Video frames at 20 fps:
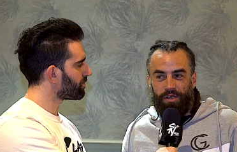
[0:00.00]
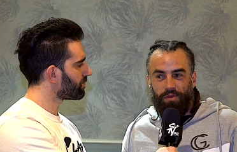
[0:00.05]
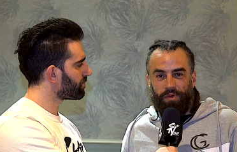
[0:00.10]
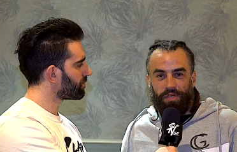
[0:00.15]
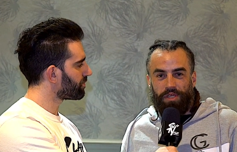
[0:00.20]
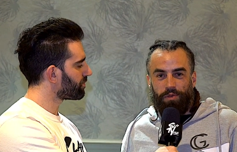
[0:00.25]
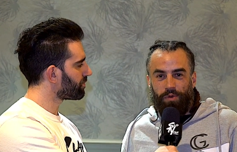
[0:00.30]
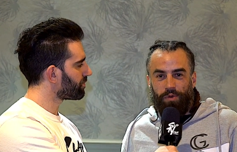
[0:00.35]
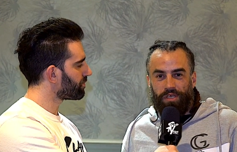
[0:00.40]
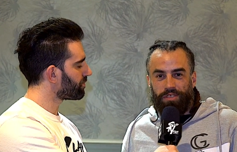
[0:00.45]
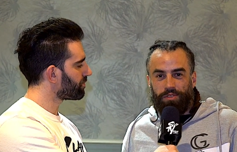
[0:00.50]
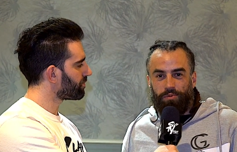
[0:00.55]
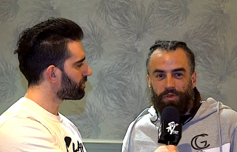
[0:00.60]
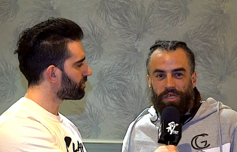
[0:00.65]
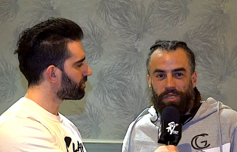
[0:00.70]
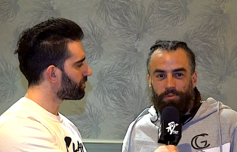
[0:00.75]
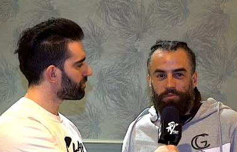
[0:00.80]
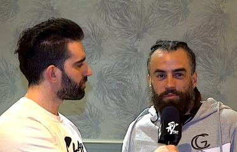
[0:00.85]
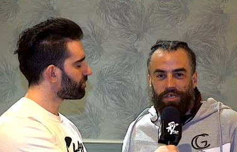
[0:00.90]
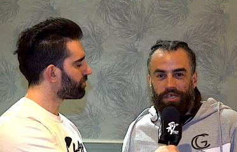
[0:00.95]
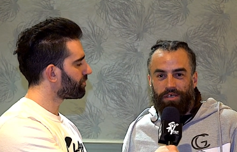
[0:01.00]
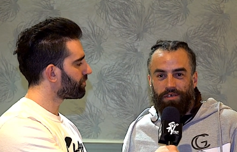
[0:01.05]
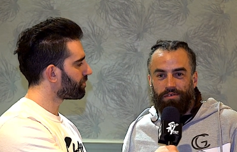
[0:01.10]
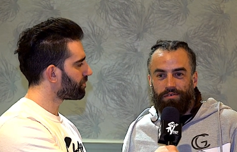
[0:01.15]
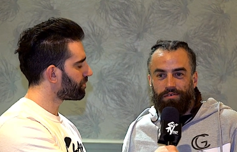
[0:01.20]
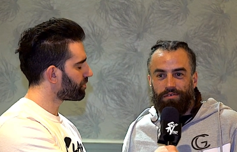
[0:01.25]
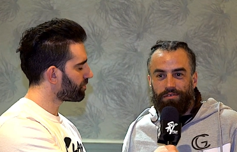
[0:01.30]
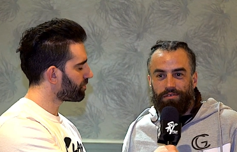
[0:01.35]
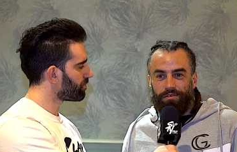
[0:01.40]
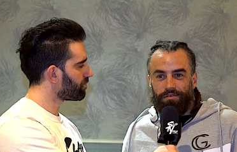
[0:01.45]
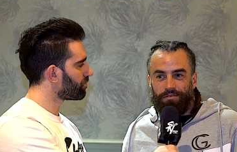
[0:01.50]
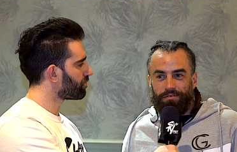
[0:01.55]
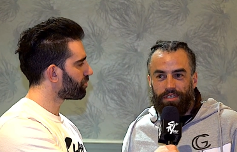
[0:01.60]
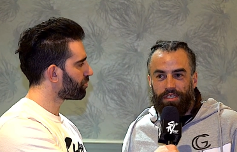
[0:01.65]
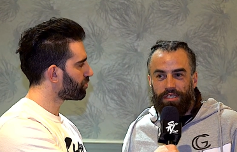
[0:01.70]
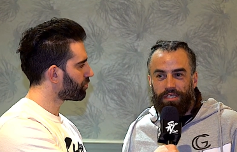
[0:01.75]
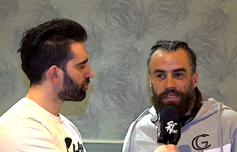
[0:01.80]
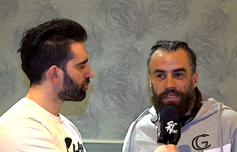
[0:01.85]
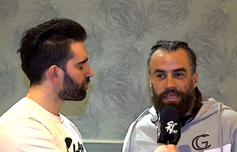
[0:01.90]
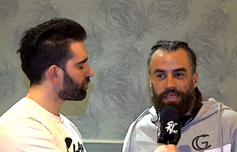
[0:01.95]
Speaker 1: I want the welterweight belt
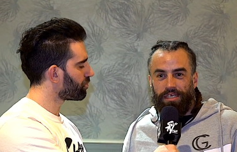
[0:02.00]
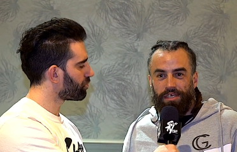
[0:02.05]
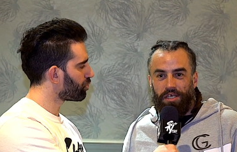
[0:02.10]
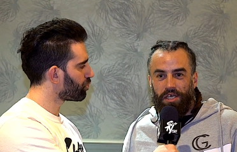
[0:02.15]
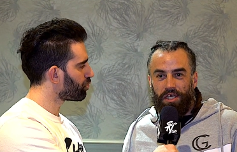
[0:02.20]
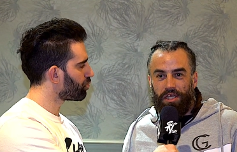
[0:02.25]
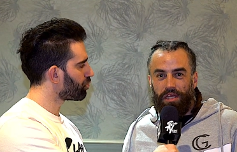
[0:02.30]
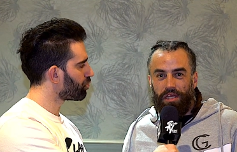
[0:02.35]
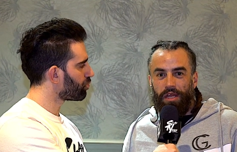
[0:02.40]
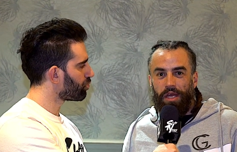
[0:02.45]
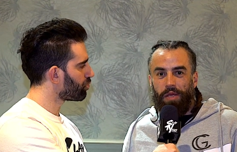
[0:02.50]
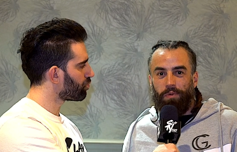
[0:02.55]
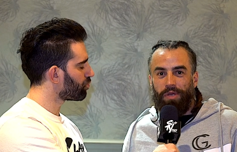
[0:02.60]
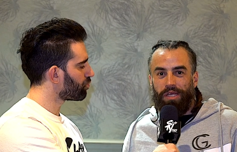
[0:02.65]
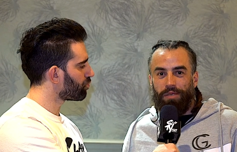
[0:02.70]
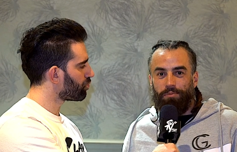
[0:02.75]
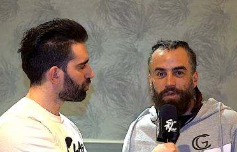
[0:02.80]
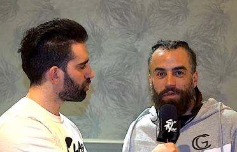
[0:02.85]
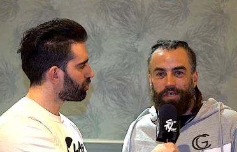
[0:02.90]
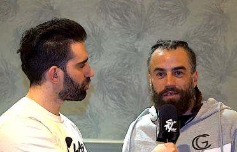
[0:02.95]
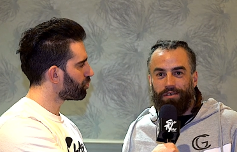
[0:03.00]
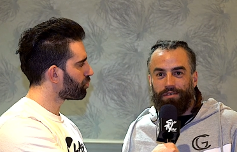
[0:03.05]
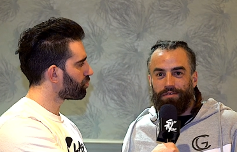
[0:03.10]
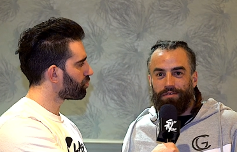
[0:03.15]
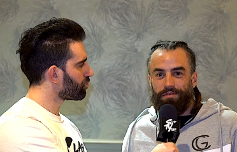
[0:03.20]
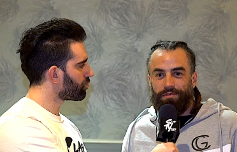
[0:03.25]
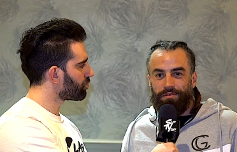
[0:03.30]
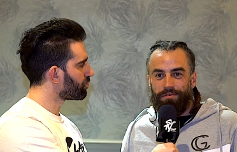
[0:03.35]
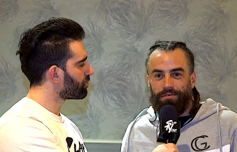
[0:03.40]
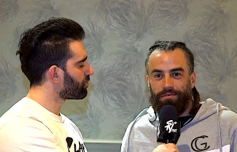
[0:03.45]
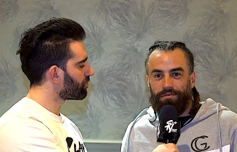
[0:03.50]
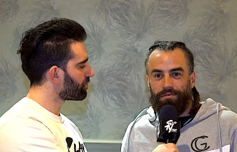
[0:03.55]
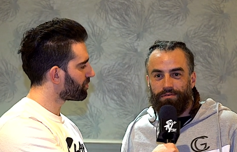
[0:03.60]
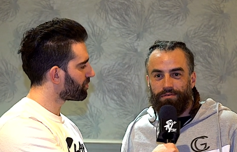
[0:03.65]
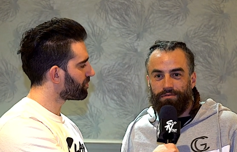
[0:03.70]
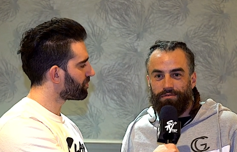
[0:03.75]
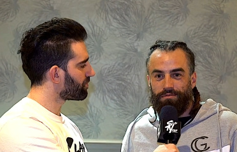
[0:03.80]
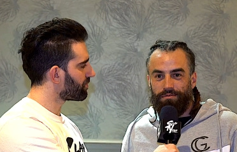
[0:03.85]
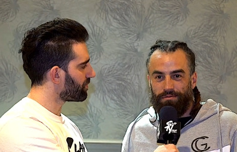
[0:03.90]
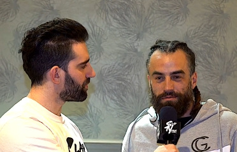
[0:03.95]
and then
Speaker 2: the lightweight belt.
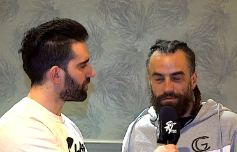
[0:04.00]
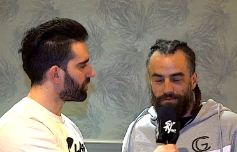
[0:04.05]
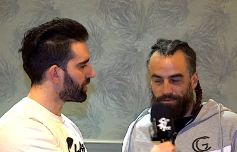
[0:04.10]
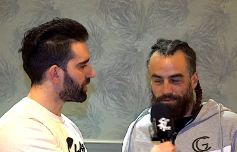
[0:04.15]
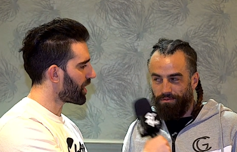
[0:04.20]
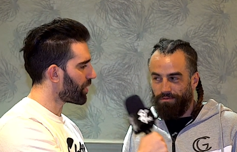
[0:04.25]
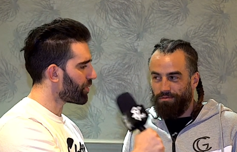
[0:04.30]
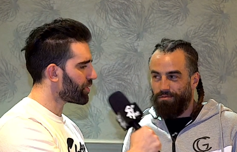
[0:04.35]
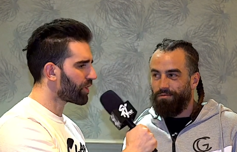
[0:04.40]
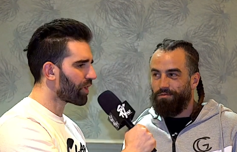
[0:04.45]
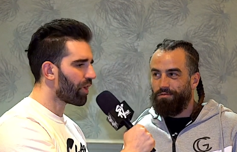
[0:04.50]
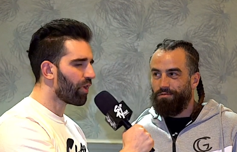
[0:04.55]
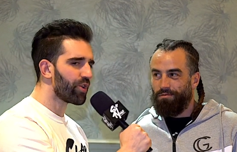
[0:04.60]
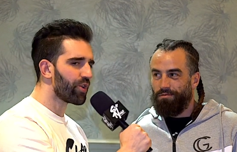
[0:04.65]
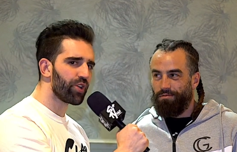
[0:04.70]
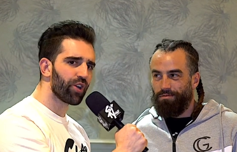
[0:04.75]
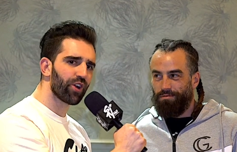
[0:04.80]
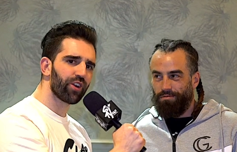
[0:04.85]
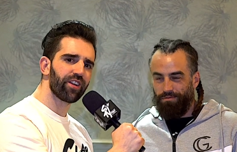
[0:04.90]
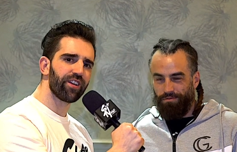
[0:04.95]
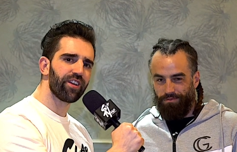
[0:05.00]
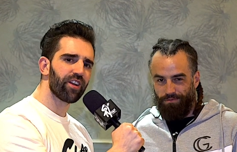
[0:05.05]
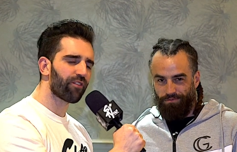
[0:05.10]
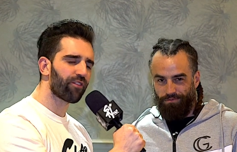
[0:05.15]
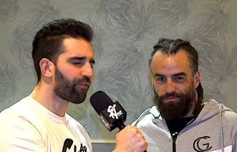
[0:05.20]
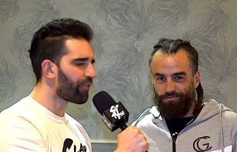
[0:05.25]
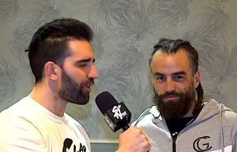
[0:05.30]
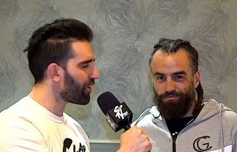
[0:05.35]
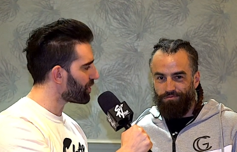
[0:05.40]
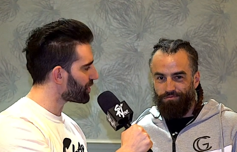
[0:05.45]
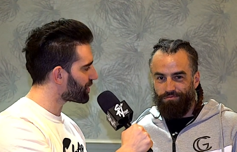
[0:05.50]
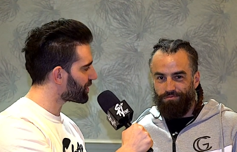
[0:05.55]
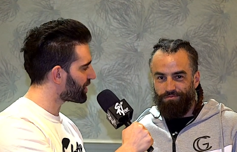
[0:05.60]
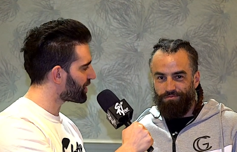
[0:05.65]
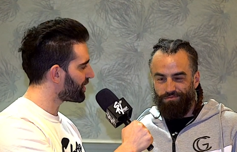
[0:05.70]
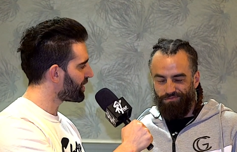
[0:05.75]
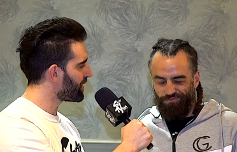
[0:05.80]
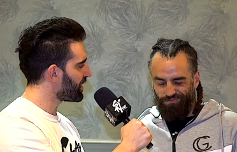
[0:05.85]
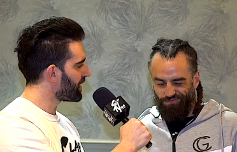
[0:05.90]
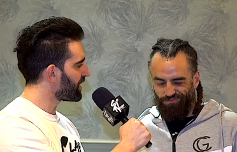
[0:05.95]
There we go. You heard it here
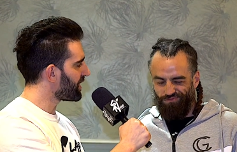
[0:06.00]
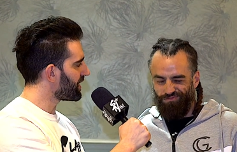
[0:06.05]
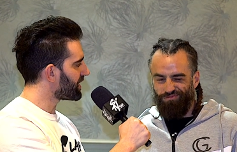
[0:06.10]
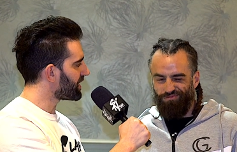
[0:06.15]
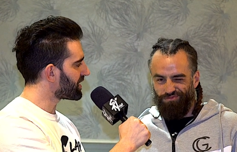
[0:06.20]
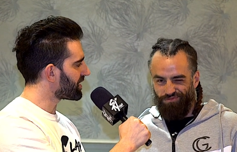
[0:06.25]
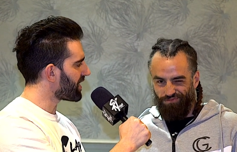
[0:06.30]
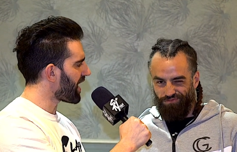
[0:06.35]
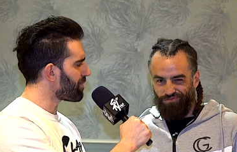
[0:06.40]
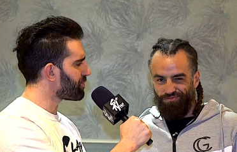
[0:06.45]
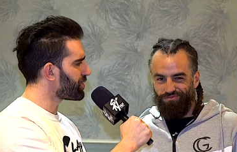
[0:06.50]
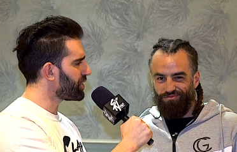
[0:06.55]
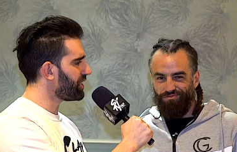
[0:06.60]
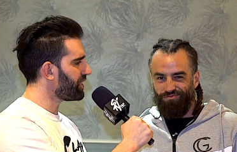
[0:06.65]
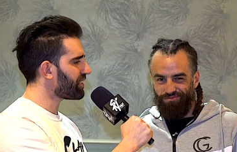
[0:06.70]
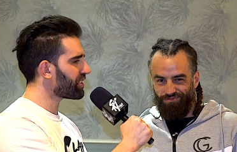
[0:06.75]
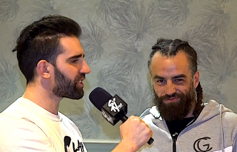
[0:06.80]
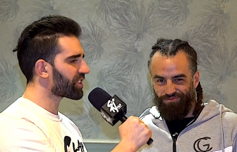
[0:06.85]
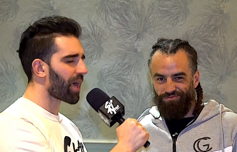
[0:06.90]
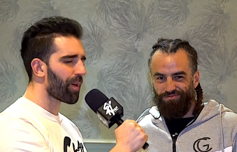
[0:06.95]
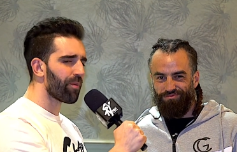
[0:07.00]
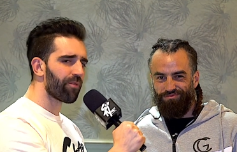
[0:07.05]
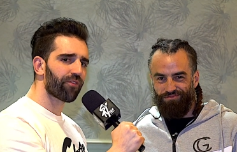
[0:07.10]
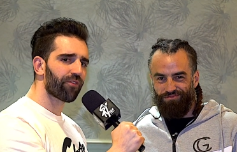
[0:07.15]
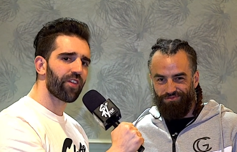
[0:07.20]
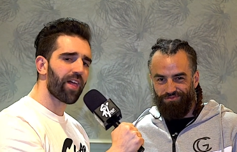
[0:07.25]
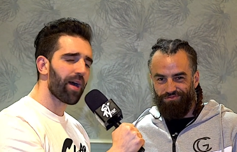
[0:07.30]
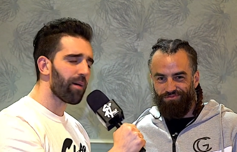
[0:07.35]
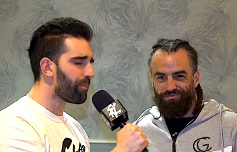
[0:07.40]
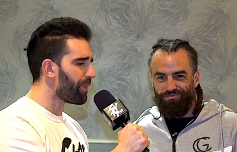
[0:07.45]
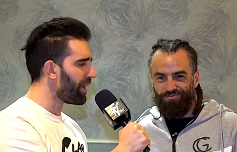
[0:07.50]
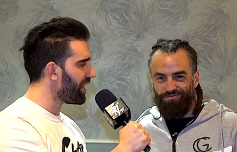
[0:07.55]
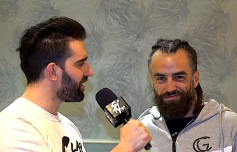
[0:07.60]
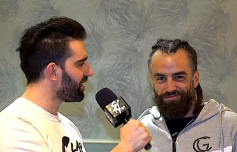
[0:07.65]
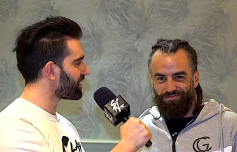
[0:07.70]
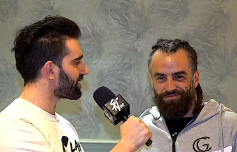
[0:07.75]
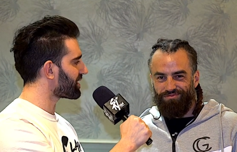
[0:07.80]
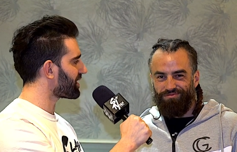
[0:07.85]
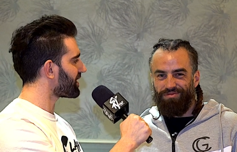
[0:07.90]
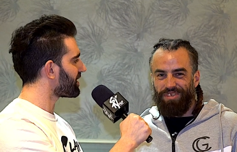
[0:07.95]
first. Slap Jesus coming for that
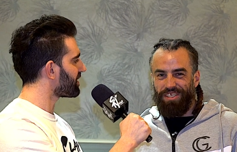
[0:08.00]
belt.